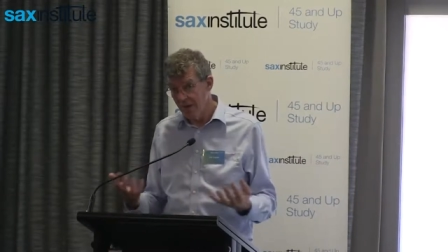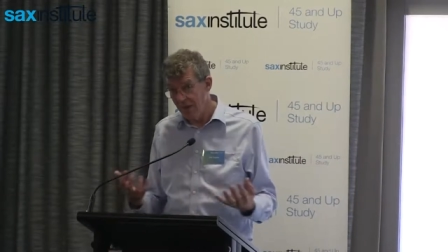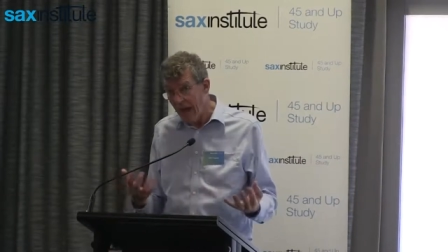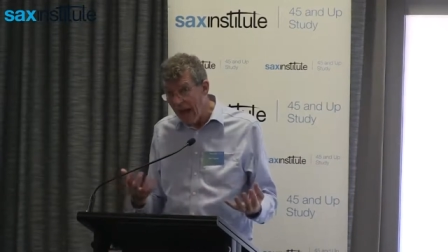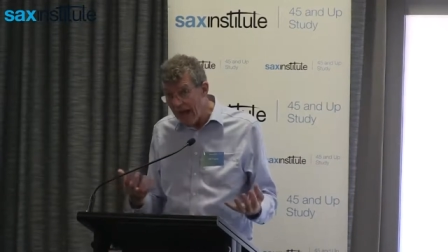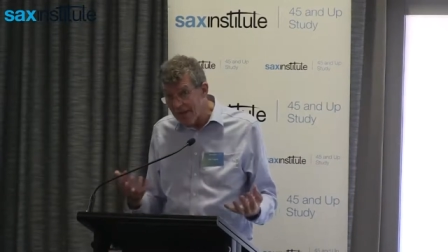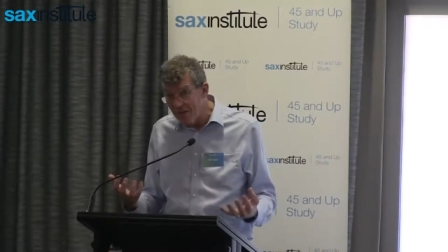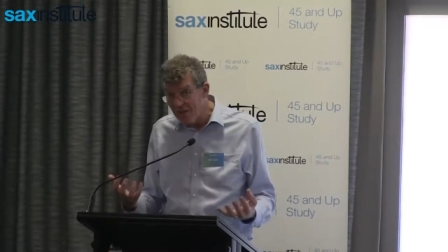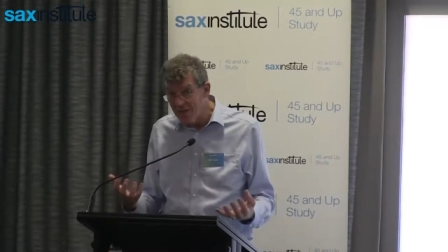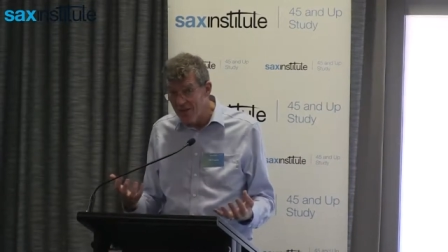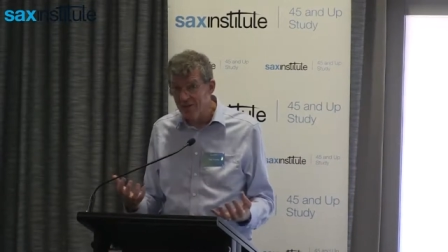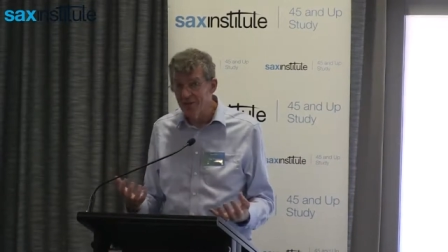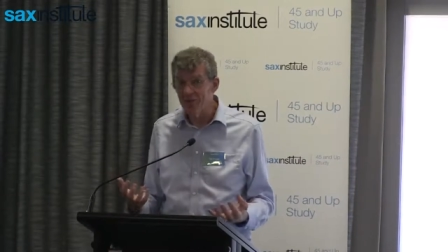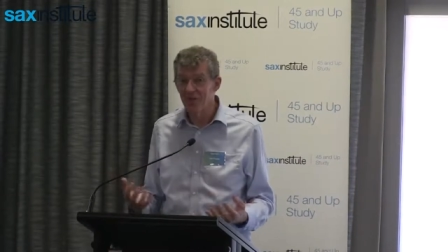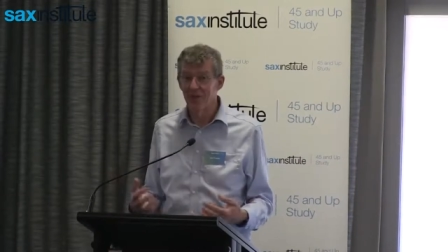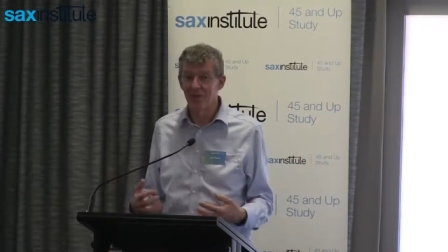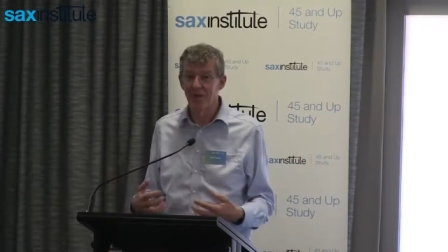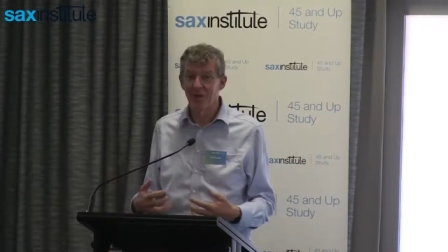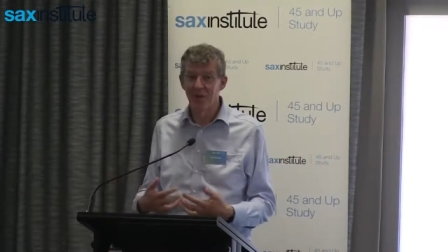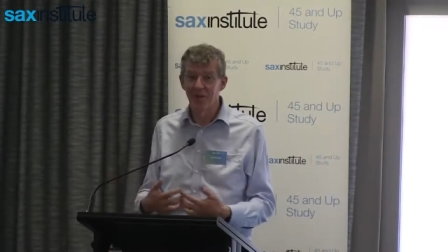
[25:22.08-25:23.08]
additive
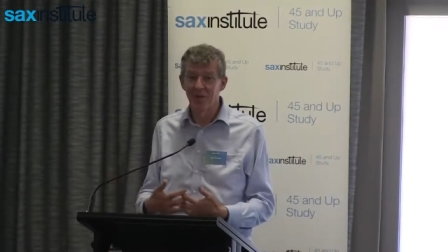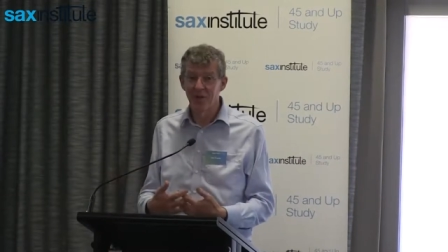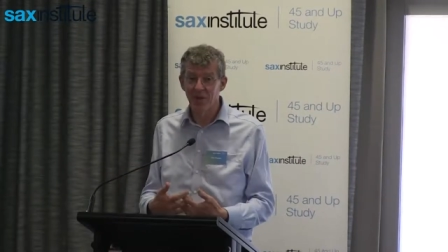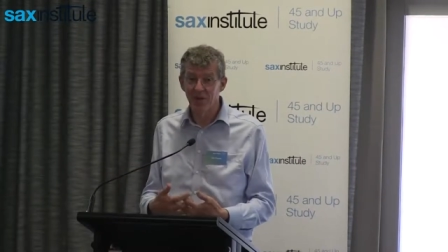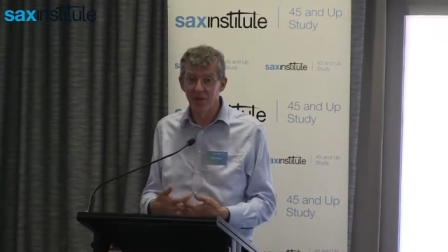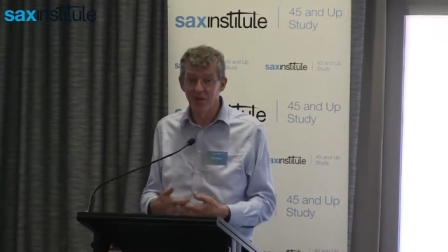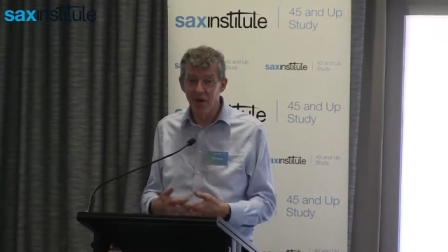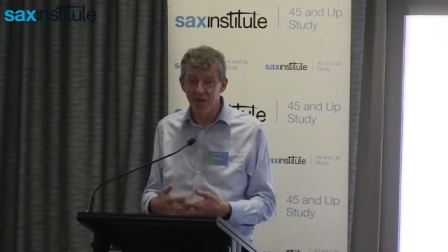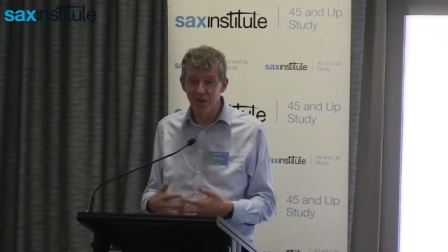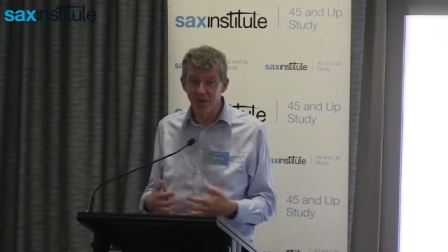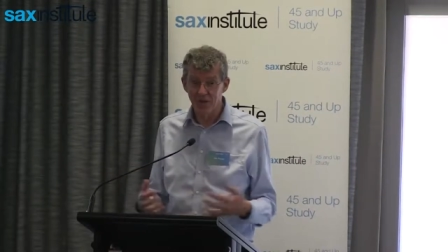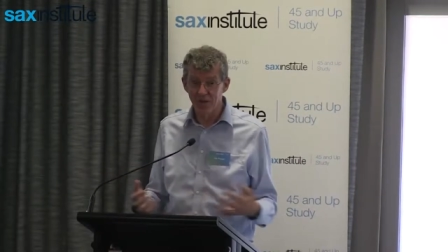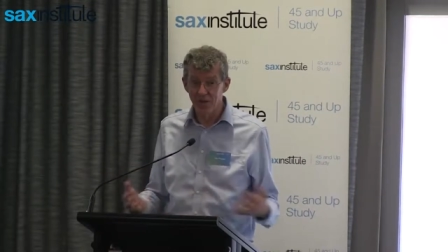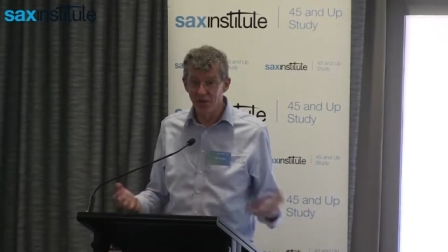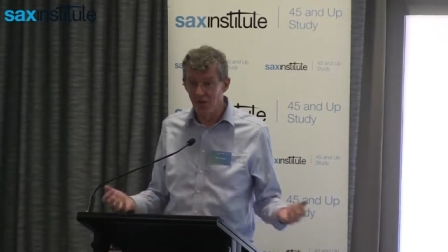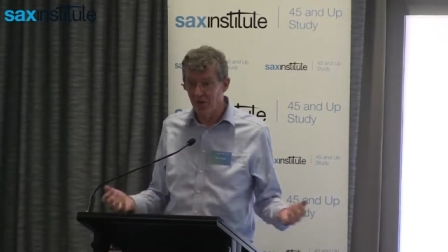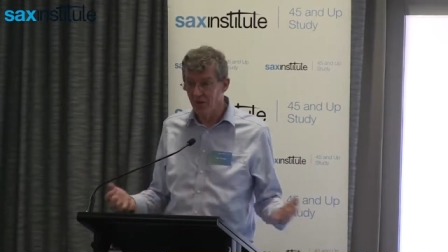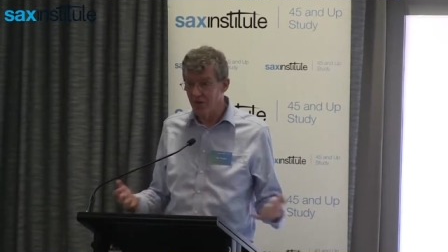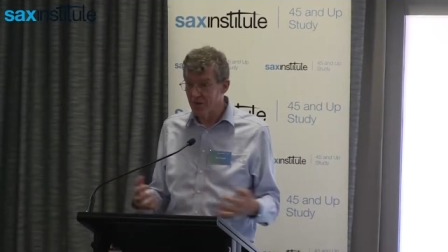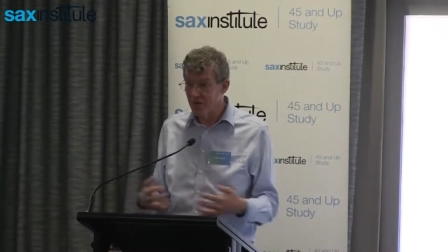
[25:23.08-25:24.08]
and the one is
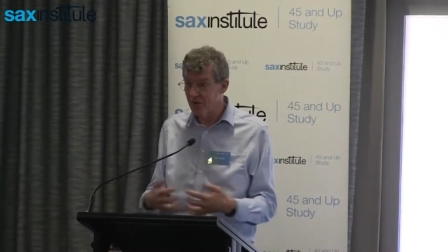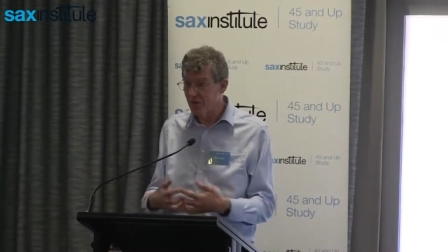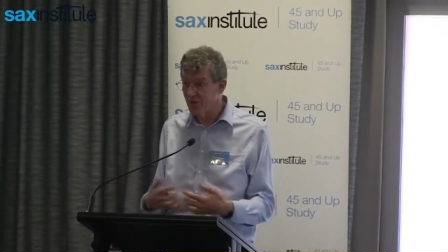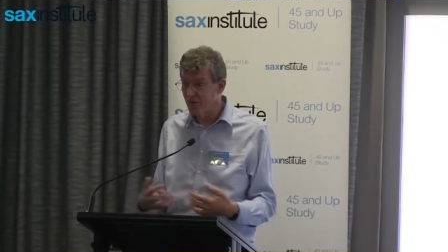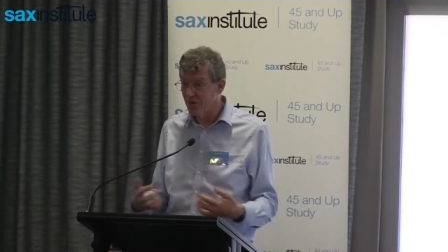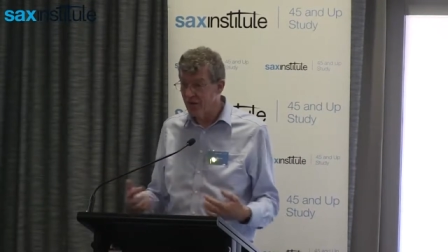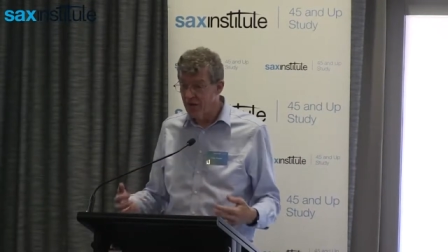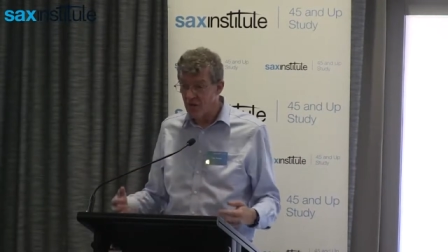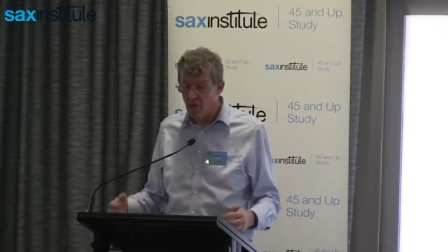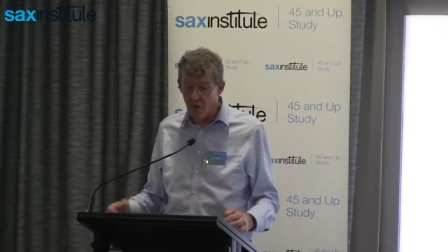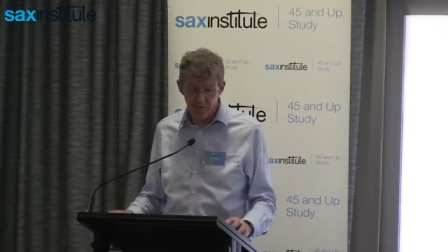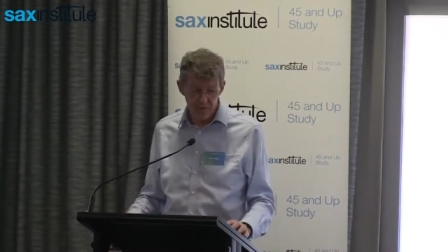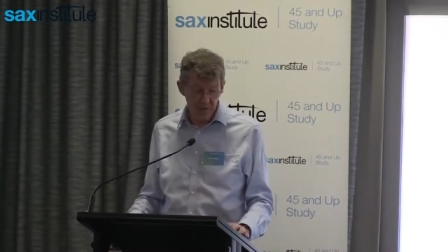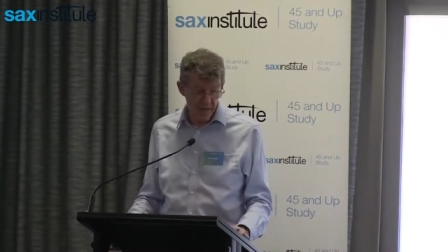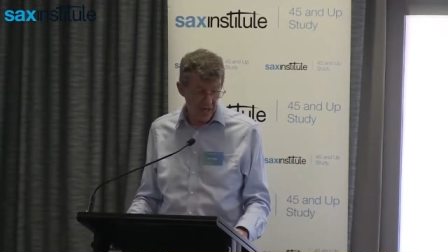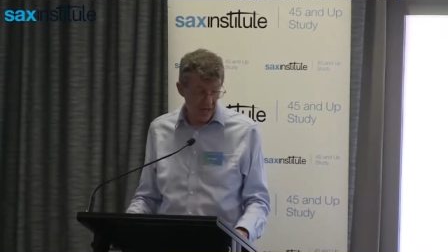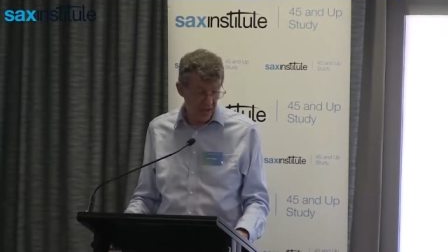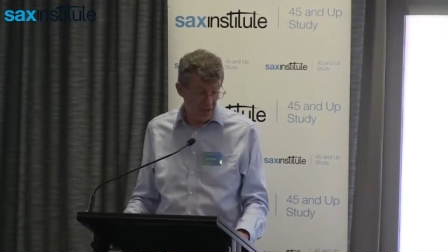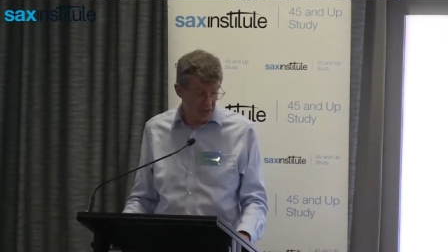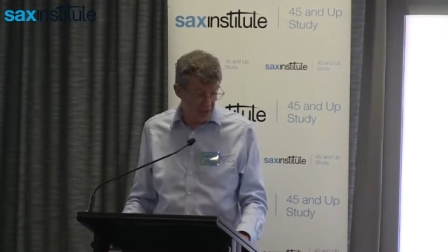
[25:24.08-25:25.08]
not going to trade off
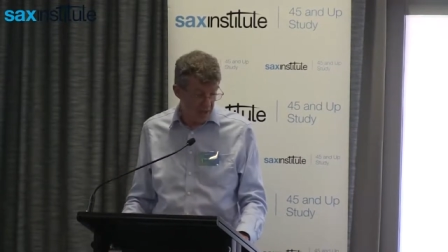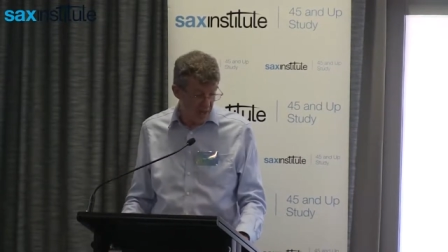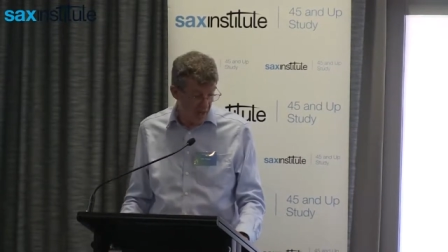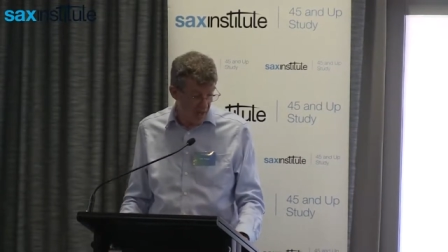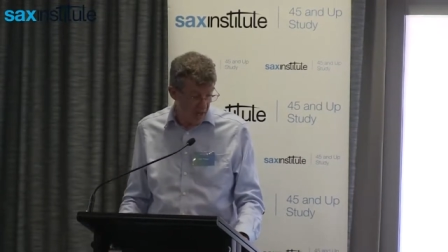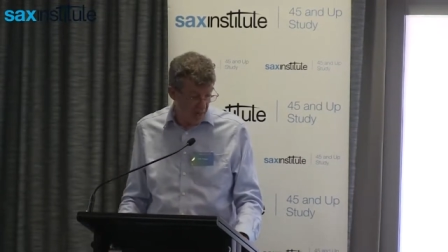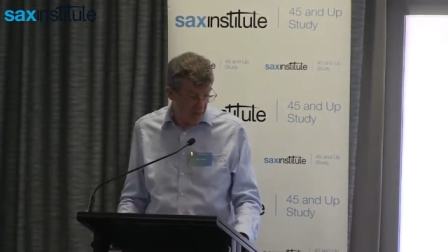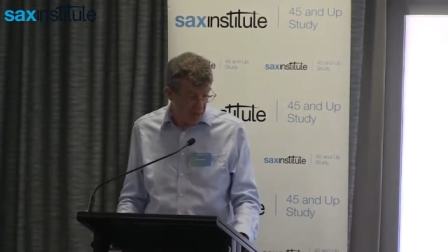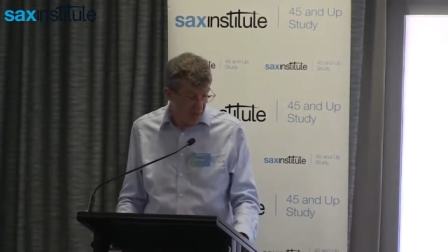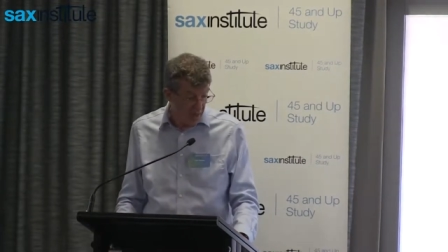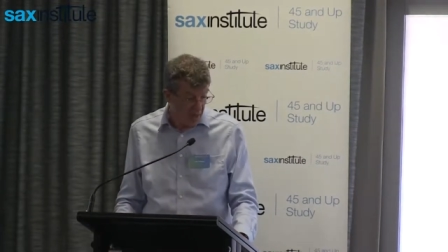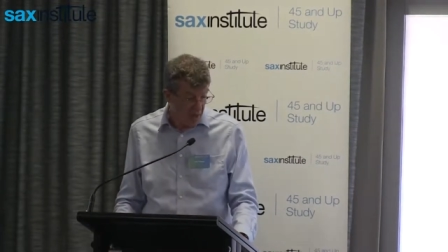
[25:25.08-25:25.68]
against the other.